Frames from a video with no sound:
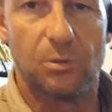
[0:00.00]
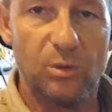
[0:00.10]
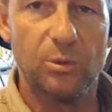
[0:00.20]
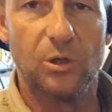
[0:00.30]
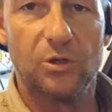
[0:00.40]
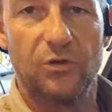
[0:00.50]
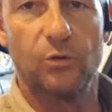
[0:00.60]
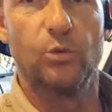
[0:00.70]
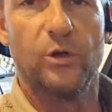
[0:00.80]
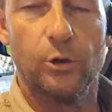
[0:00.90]
when we look at the
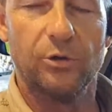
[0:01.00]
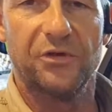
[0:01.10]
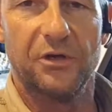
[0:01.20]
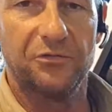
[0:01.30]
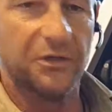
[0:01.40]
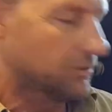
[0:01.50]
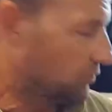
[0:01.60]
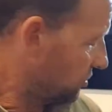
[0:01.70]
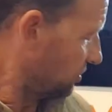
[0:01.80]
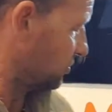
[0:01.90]
rear of our vehicles, you can